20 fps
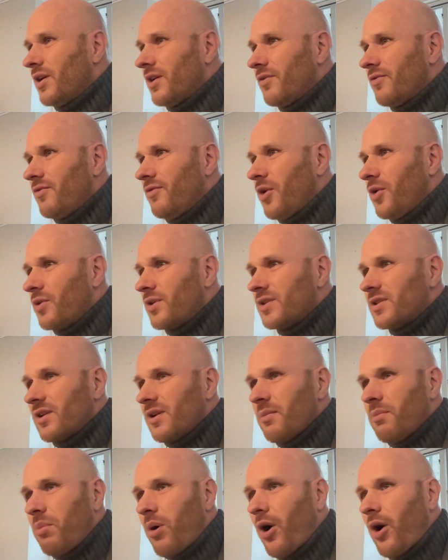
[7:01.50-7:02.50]
going to focus
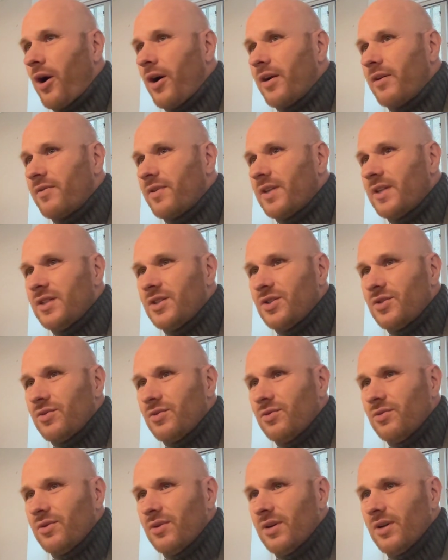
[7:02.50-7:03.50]
on a part of an
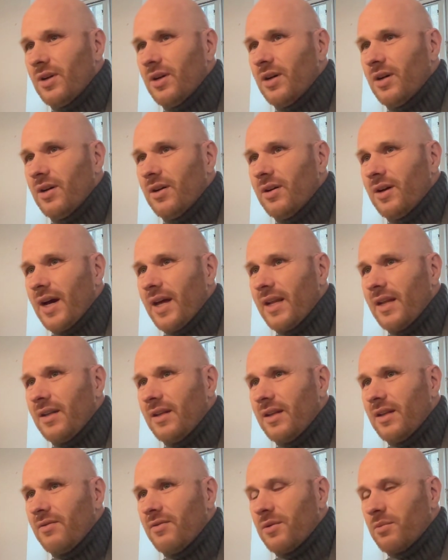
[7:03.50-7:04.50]
issue at
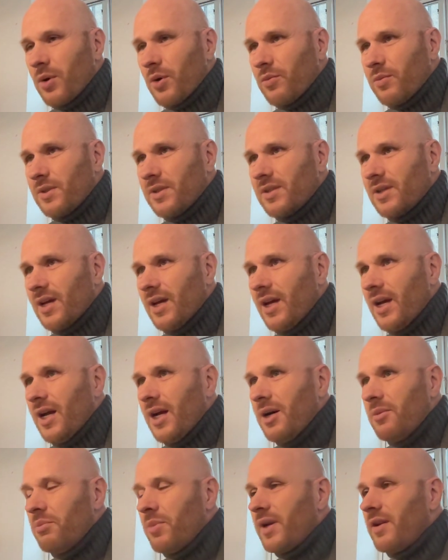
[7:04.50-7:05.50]
any given moment.
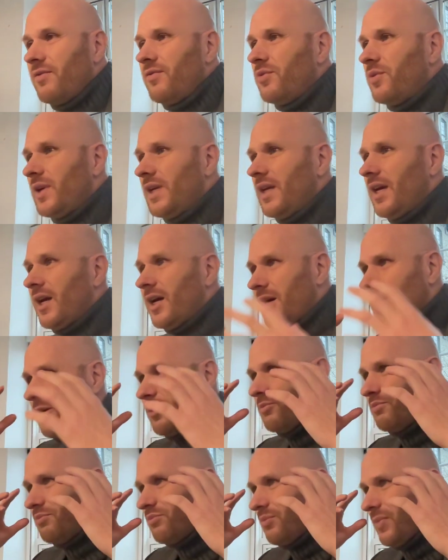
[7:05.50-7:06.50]
But if we
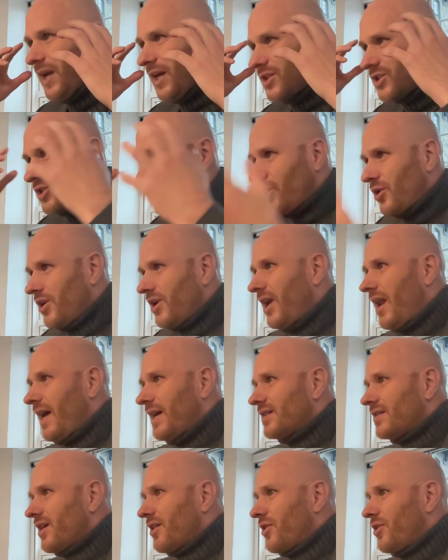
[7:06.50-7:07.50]

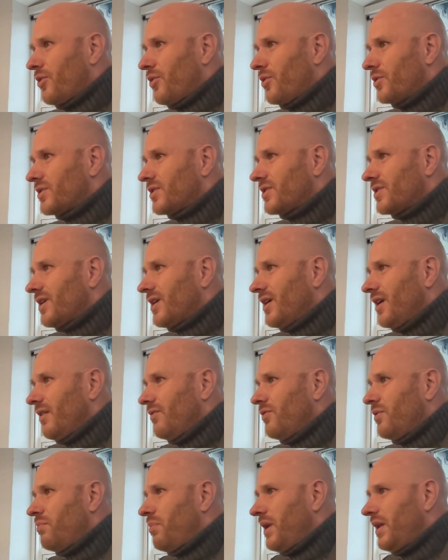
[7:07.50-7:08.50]
externalize our thoughts,
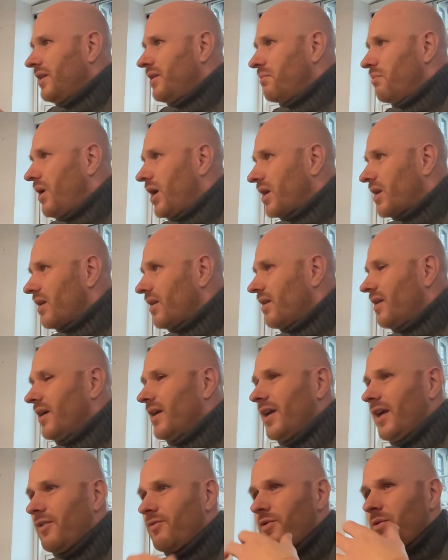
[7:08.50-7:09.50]
if we build a model,
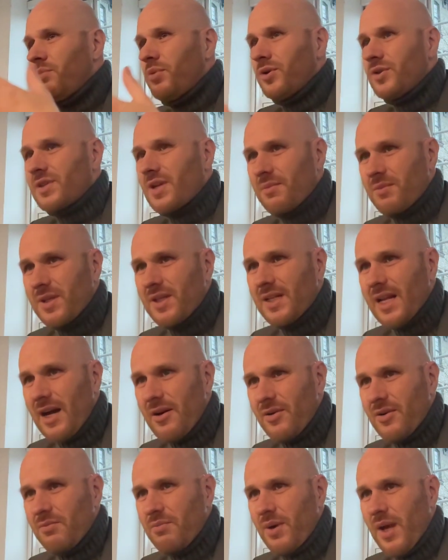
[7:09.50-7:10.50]
if we put something
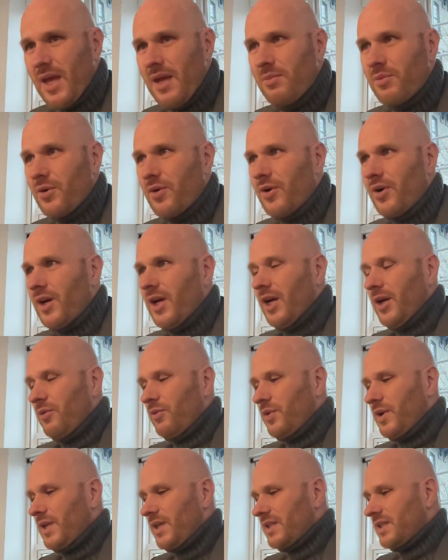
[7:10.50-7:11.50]
down on paper,
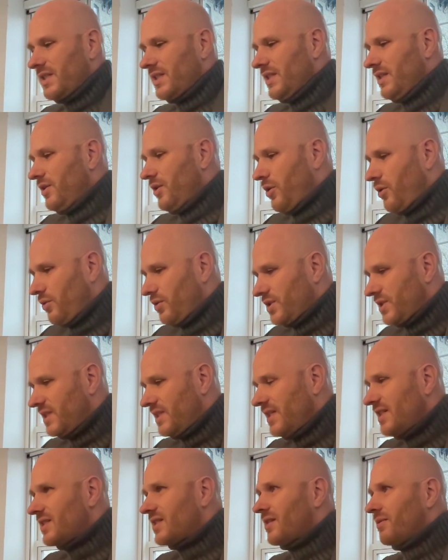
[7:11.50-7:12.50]
we can see the whole
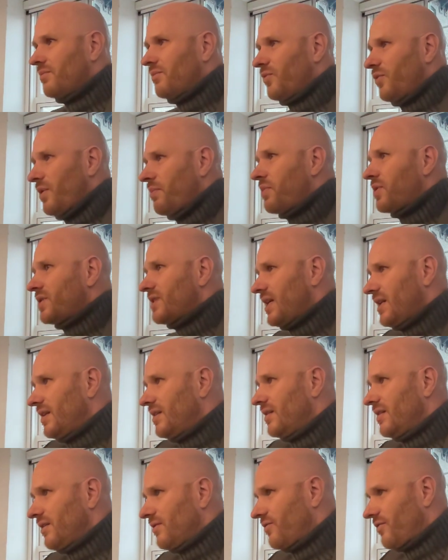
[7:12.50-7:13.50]
system
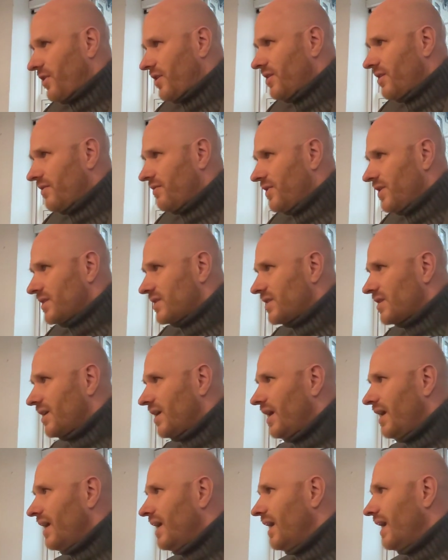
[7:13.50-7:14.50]
represented in front of us.
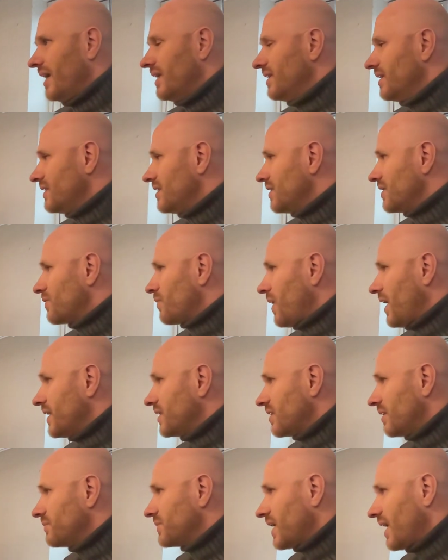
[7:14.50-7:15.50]
And this is why
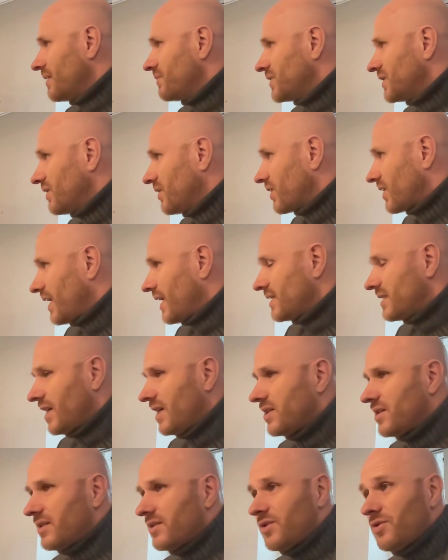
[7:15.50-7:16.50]
sometimes in
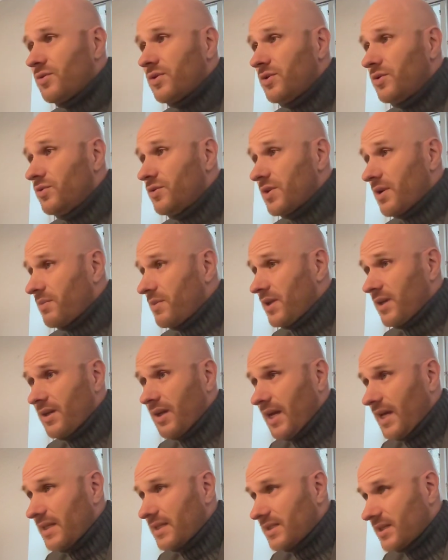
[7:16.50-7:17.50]
organizations you can do something
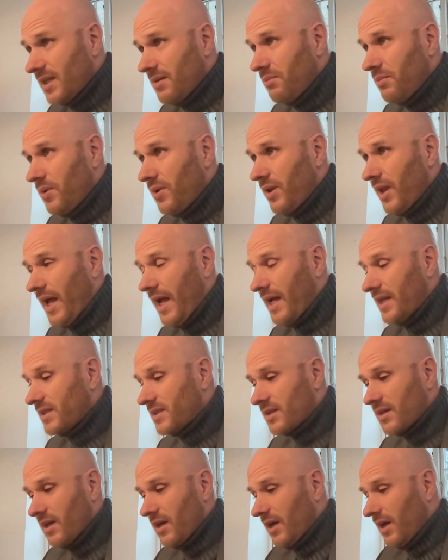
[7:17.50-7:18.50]
as simple
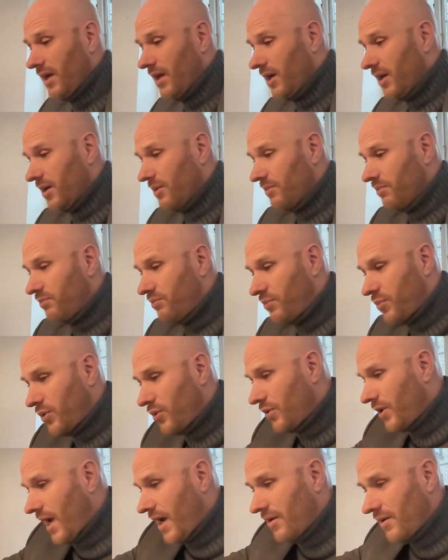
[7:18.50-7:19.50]
as
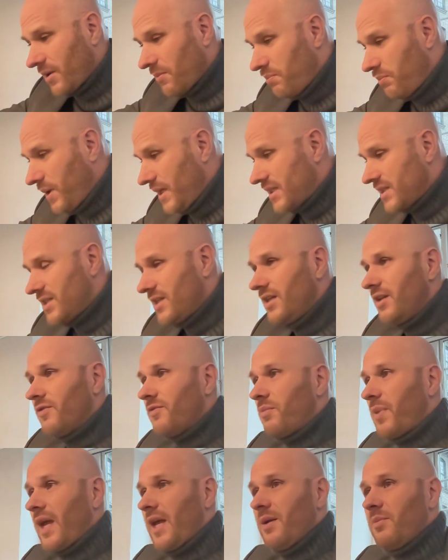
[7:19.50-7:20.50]
put out a big sheet
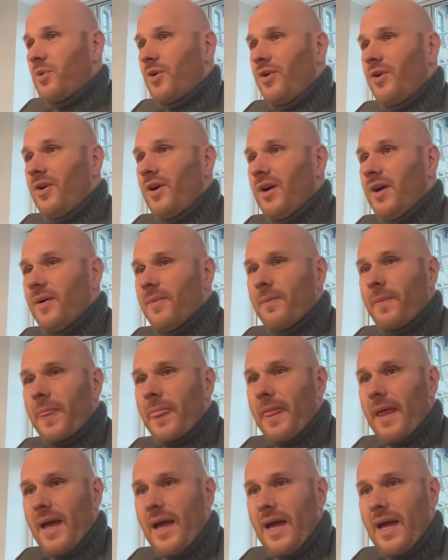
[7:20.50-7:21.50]
of paper
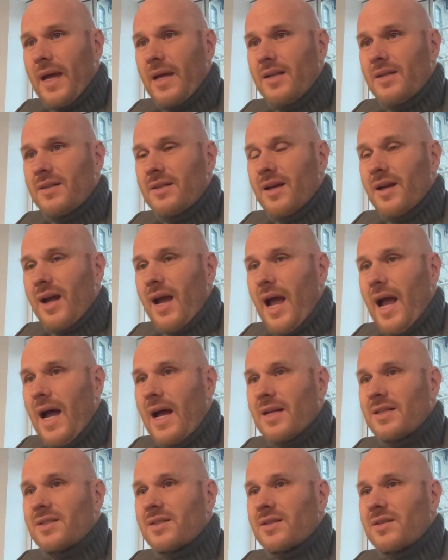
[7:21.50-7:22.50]
and
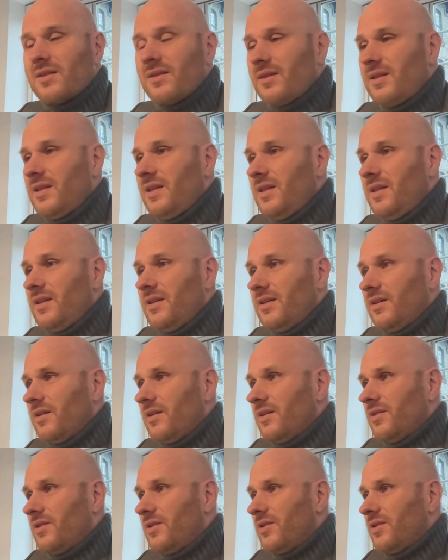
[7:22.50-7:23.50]
ask
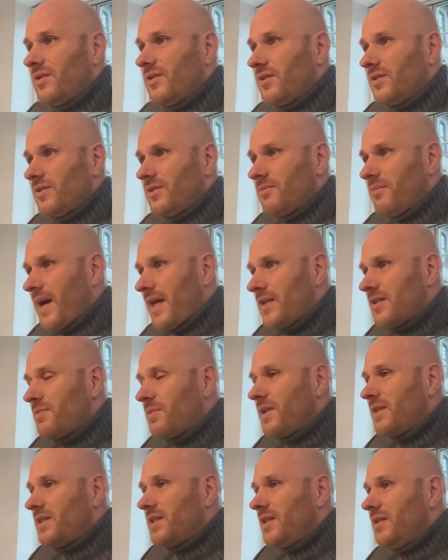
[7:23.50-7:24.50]
the
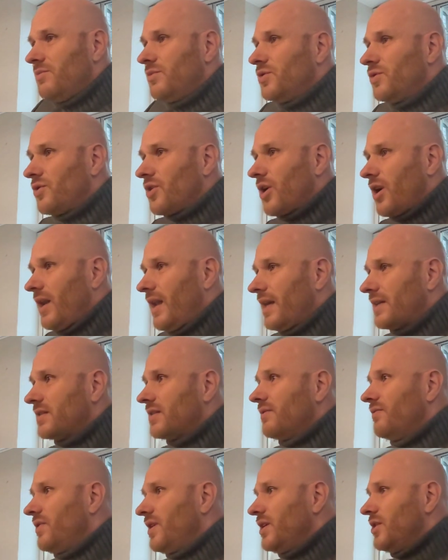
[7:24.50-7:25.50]
management team to
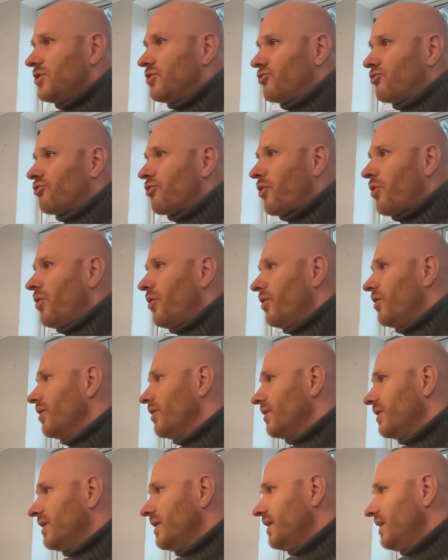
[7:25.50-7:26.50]
collectively draw
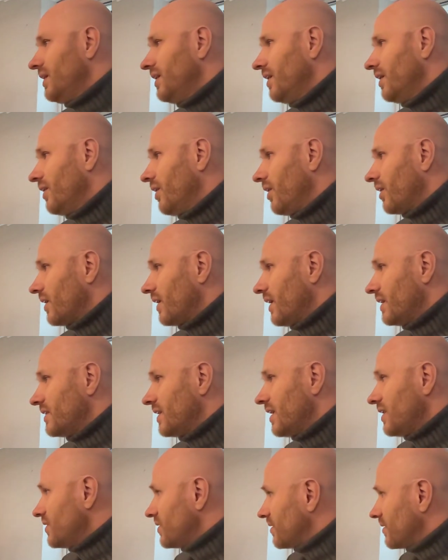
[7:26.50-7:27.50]
the
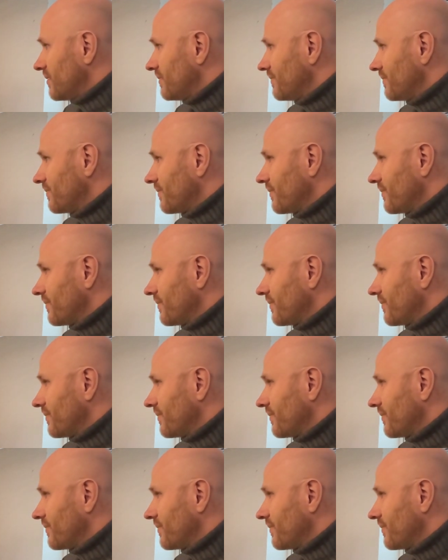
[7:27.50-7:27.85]
organization.